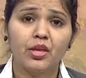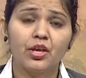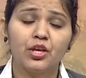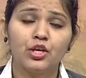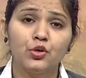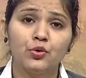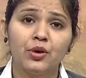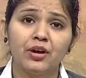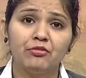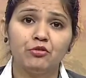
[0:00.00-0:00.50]

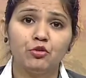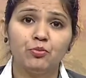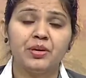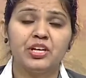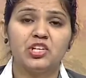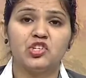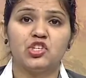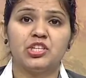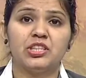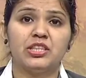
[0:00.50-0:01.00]
you have to
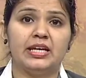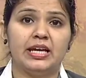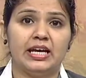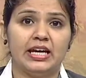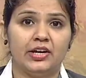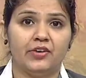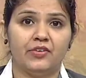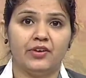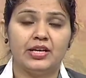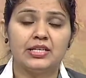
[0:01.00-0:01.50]
mention the
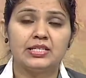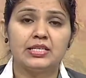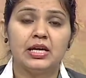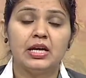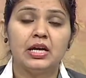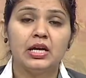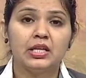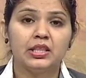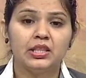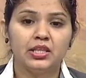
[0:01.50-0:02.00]
address.
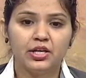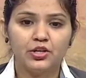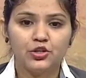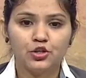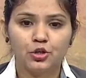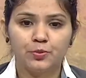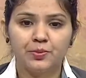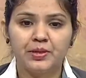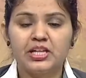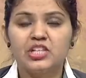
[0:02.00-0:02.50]
There
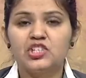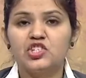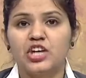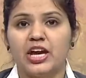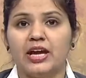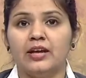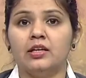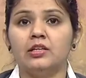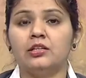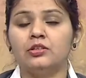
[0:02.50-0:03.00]
should be a
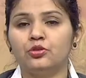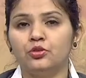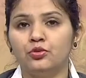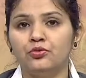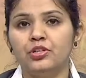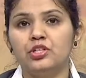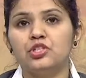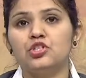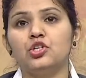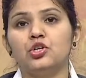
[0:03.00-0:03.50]
channel through
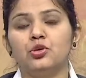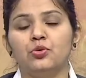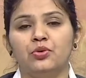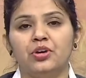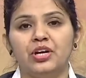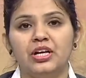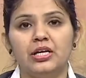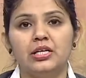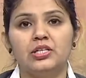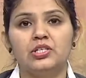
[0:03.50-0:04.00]
which you
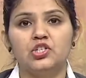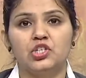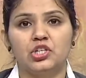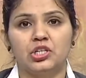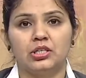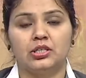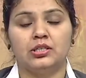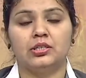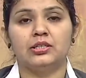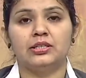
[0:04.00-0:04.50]
reach
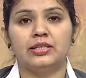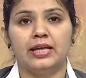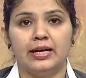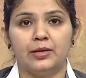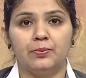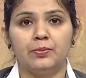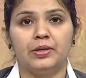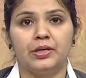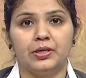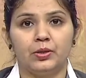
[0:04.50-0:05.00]

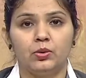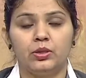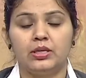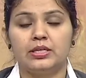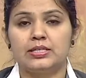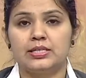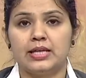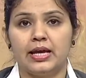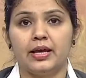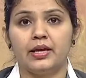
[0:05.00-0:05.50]
that particular
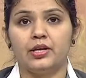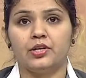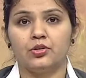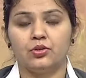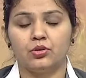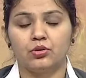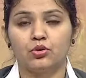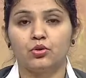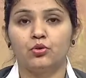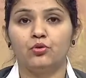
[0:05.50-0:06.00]
site,
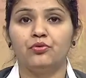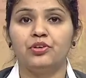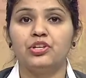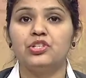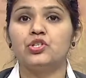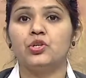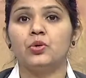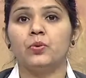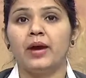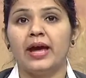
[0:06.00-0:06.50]
through
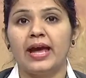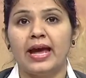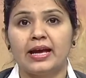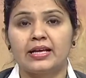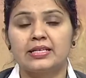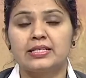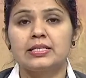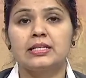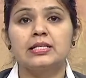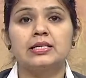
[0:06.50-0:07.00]
which you
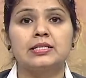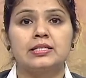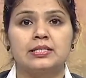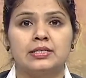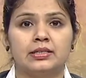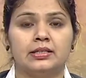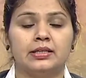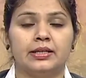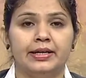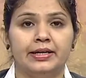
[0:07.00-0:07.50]
access
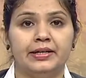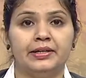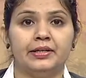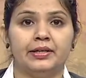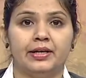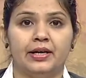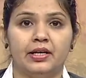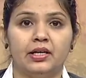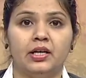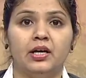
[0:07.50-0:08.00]

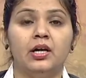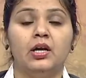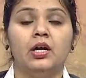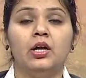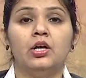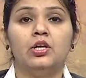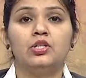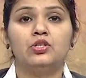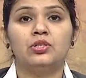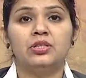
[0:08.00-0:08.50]
internet.
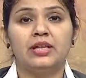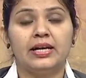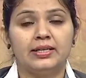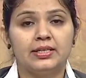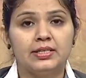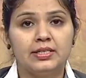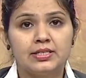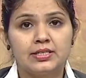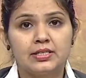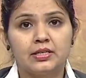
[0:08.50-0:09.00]
So that
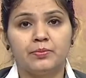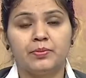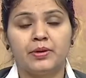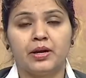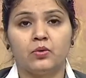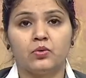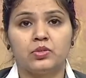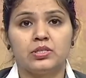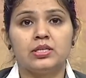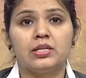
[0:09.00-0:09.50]
is a
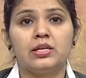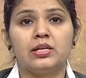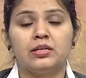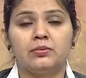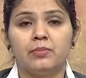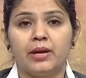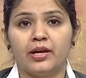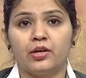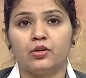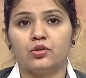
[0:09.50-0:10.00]
browser, and
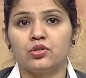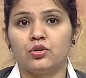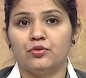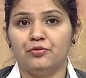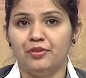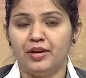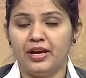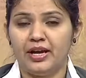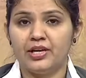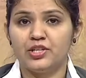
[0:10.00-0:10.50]

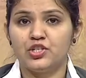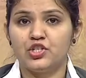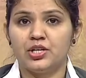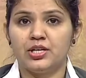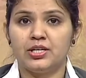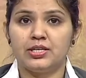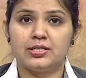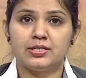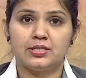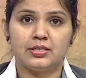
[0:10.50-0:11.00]
Microsoft Edge
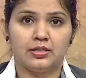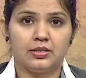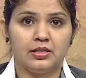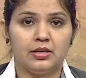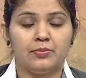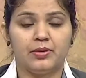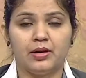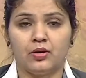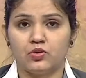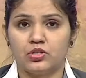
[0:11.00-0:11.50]
is the
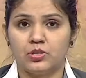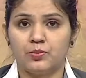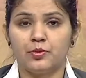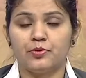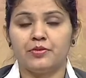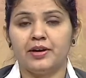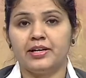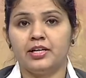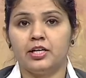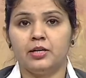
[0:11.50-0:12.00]
browser
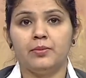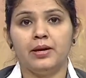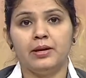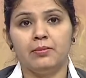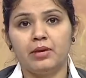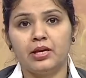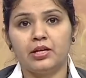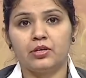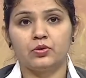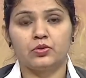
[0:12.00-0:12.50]
provided by
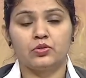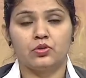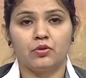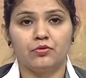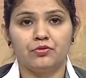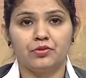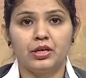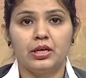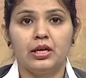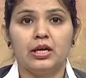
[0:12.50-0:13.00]
Microsoft.